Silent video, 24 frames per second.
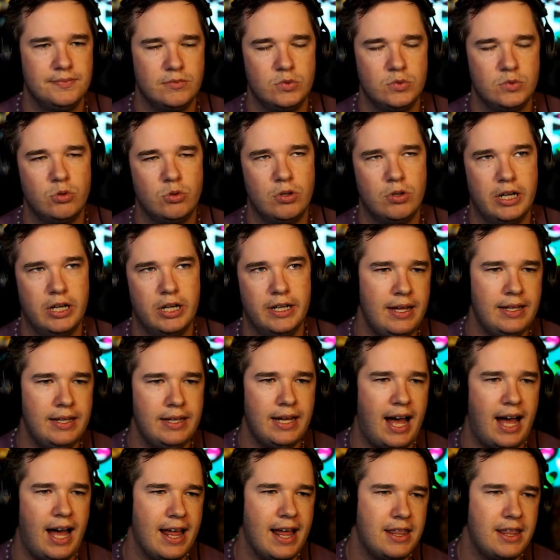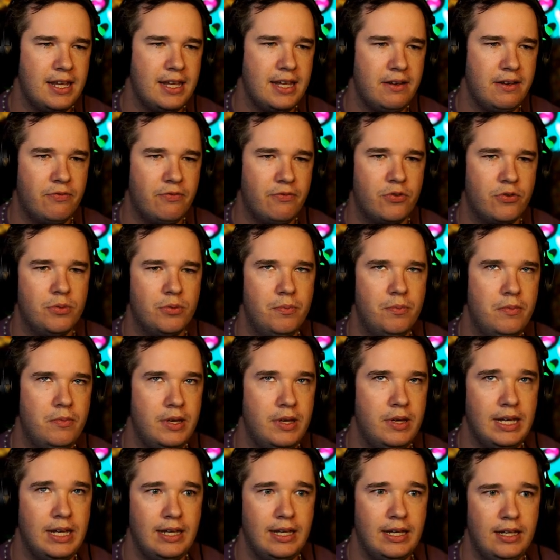Right. I think for
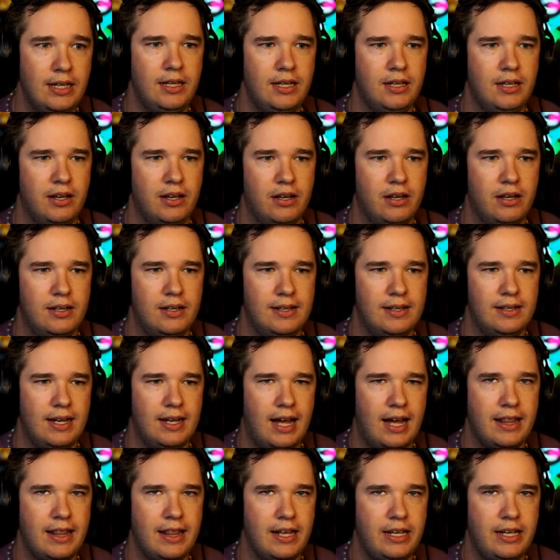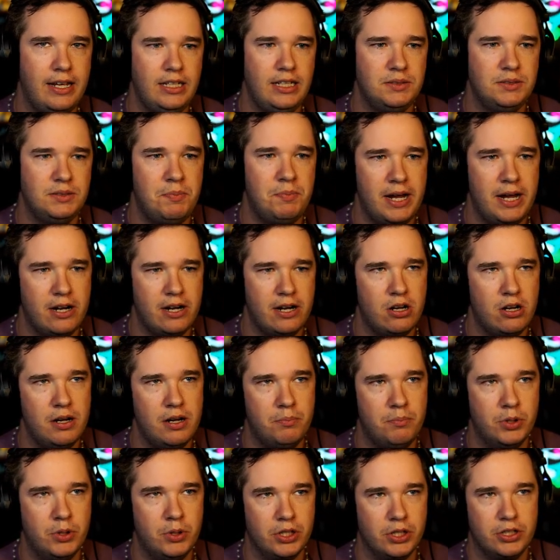me, I think he's better
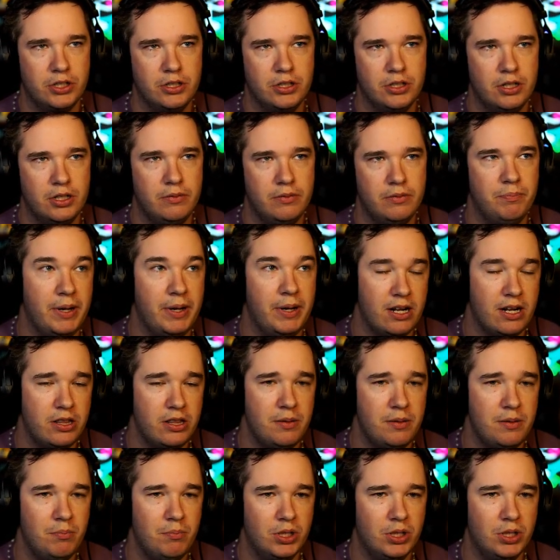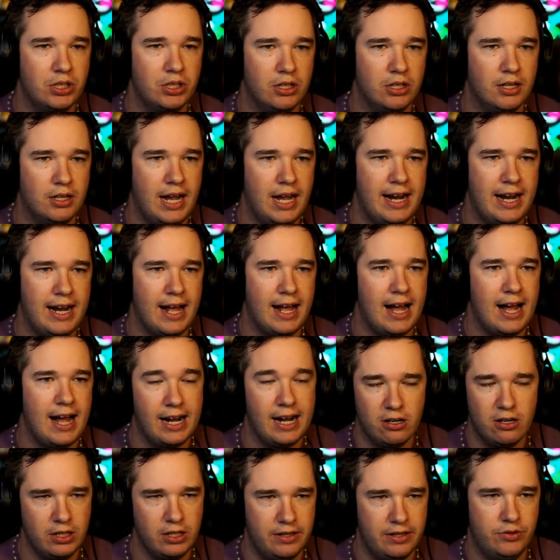than Booker at a higher
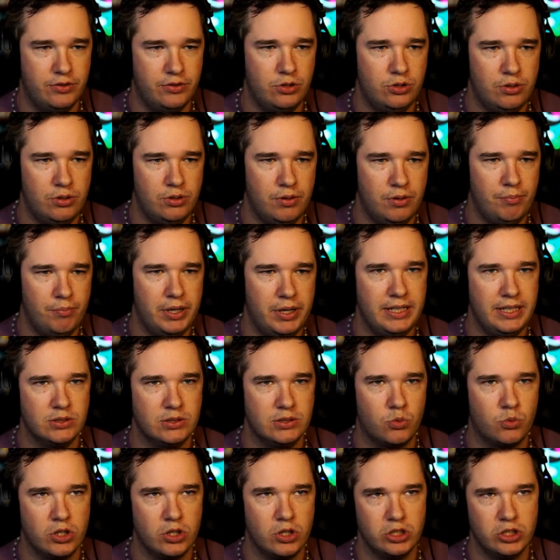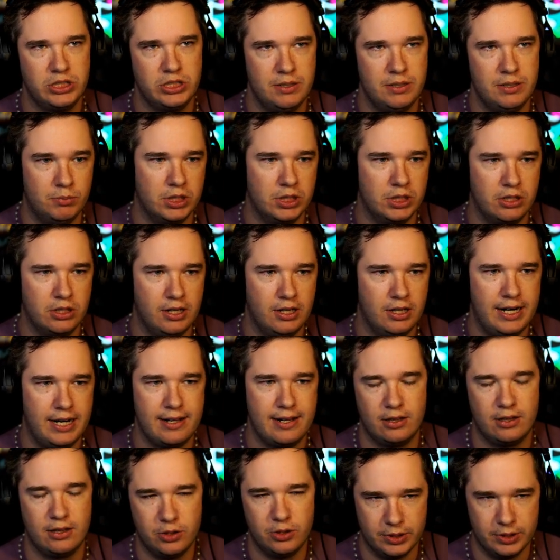level, but he's worse than Booker at a
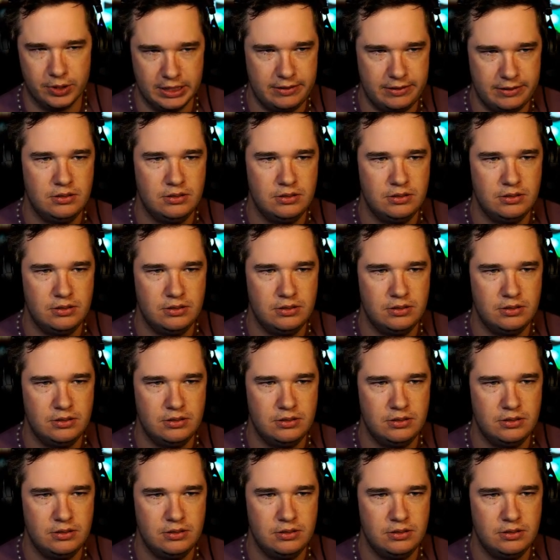lower level.